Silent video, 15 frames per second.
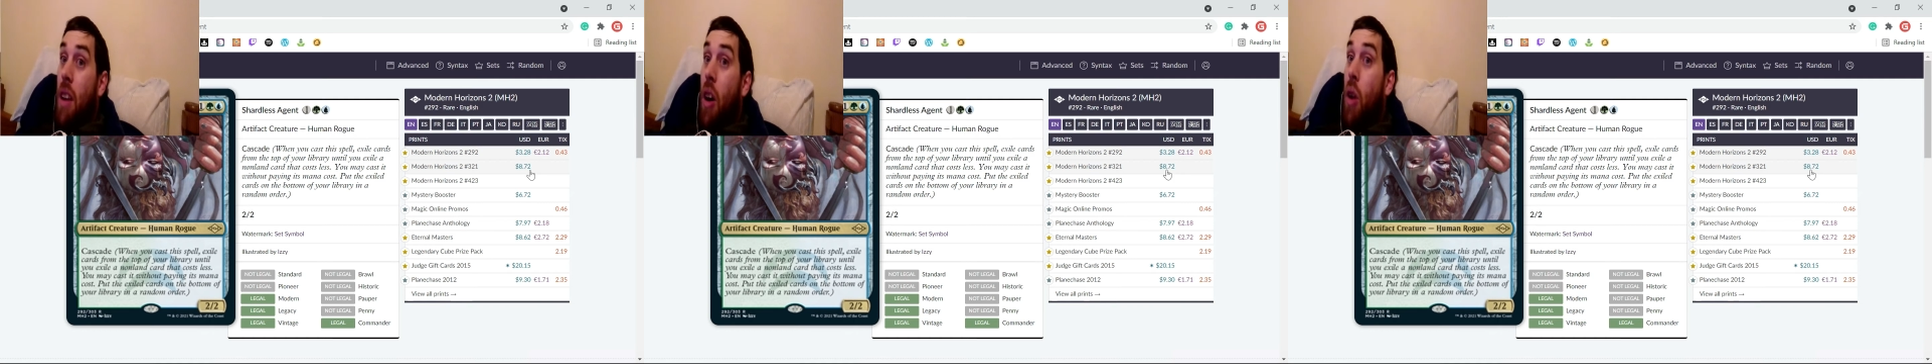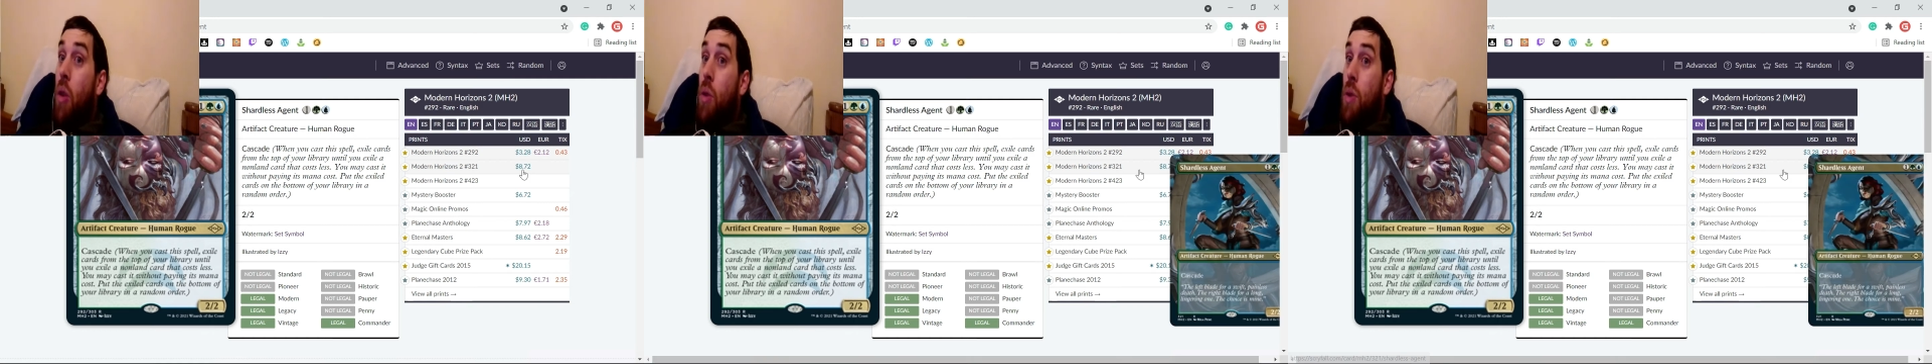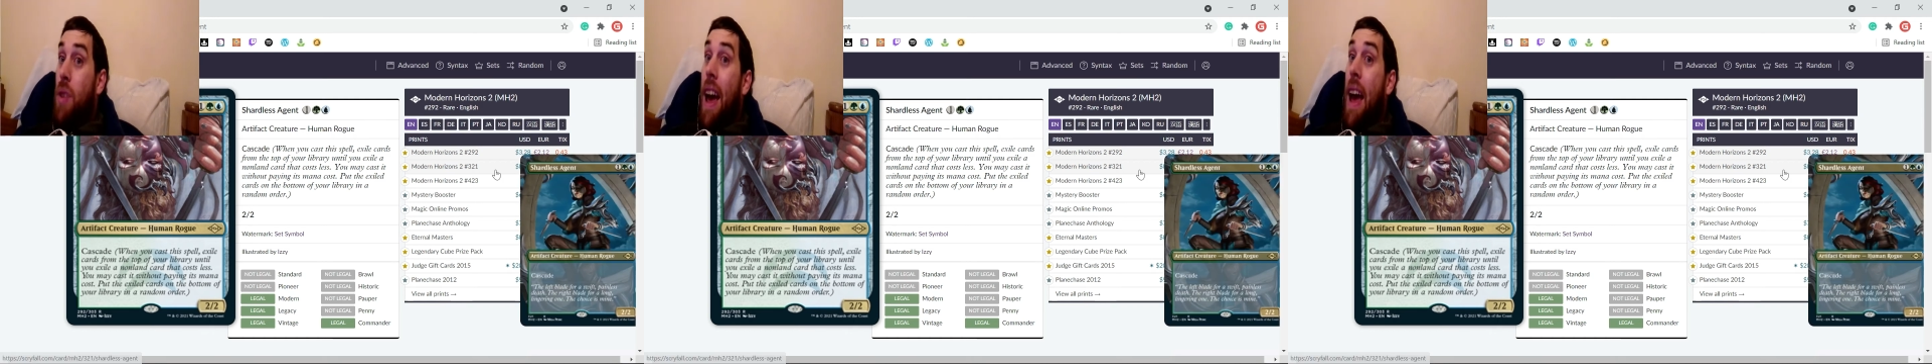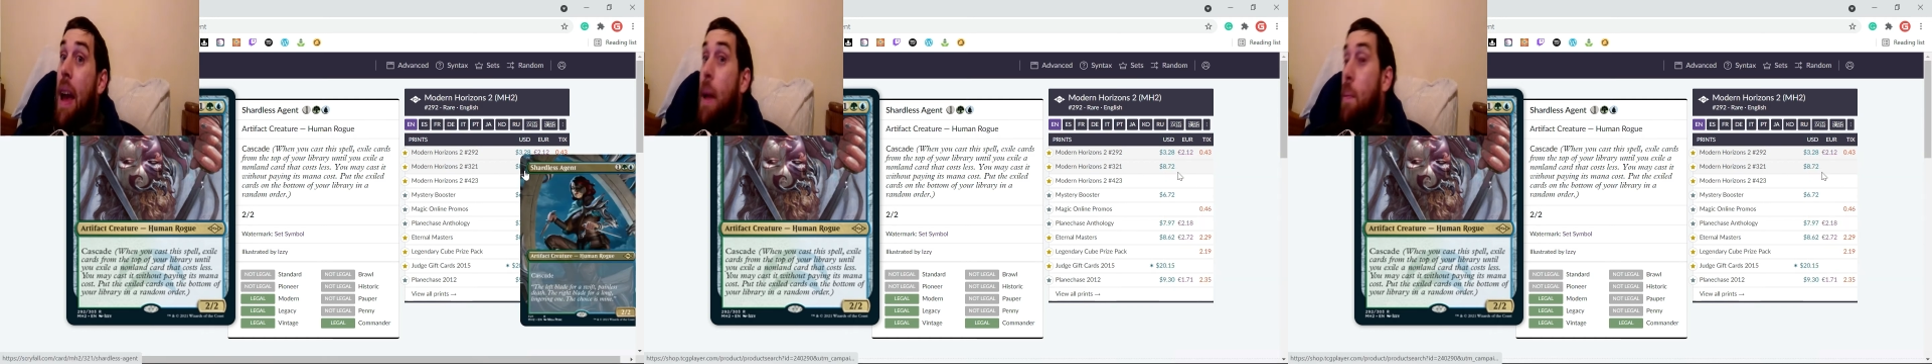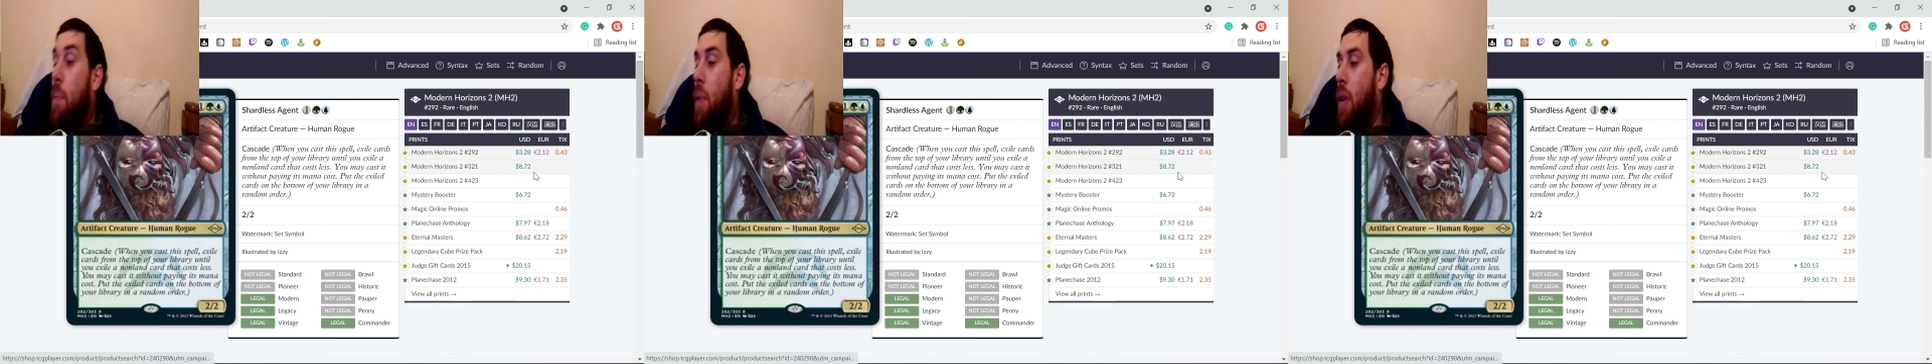holds
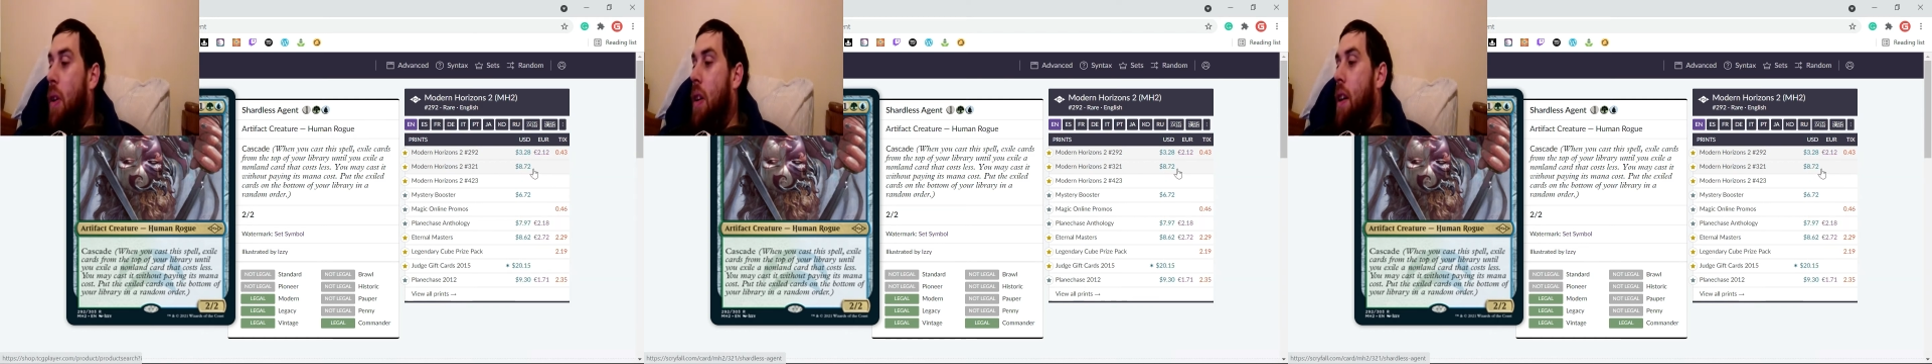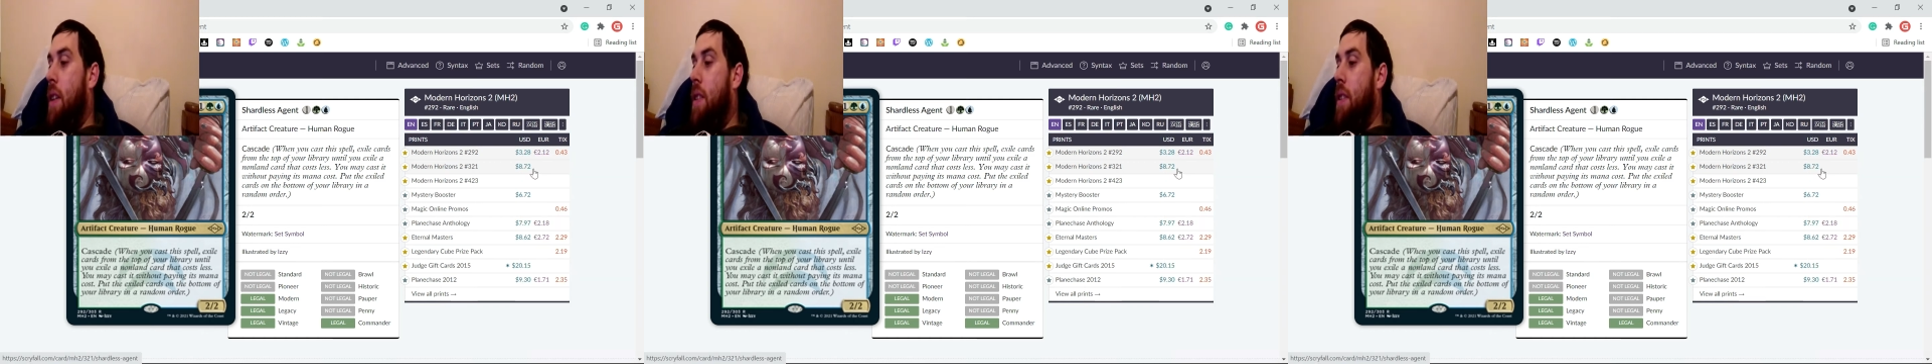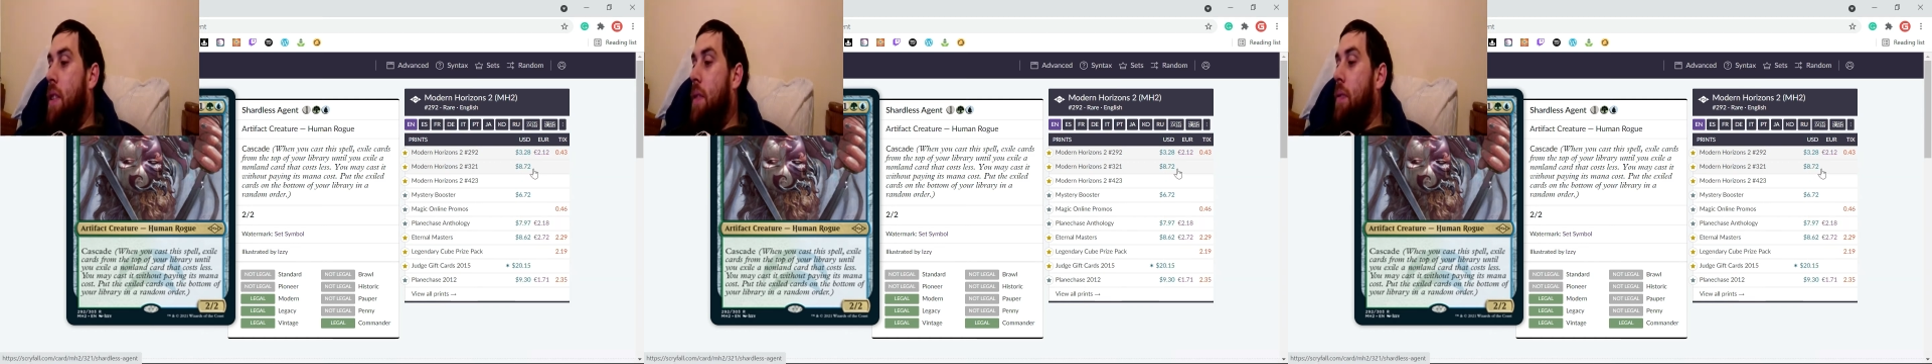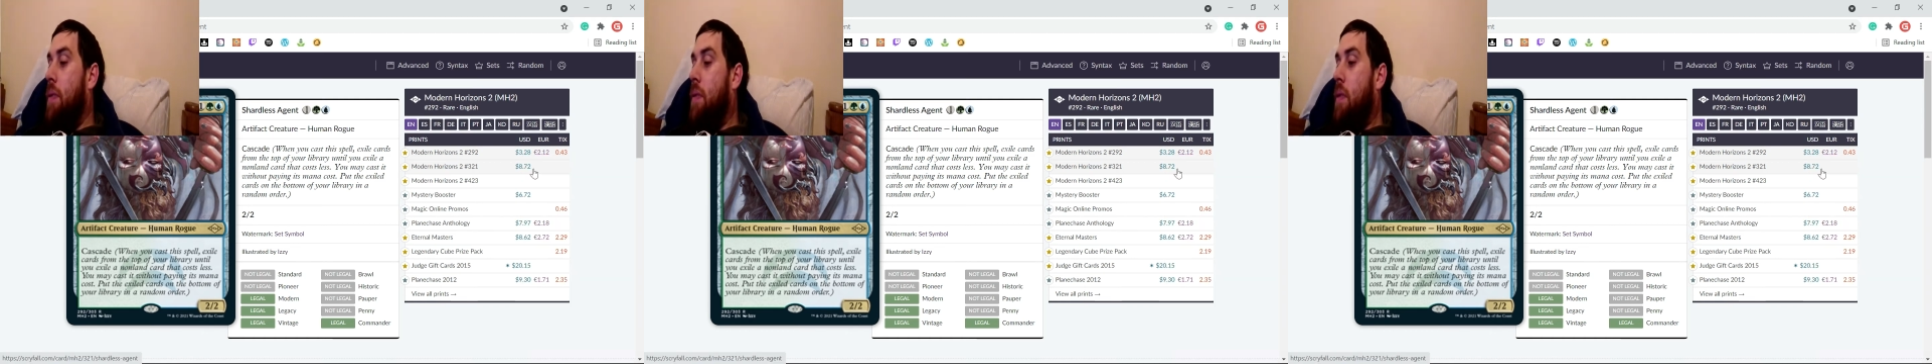a price.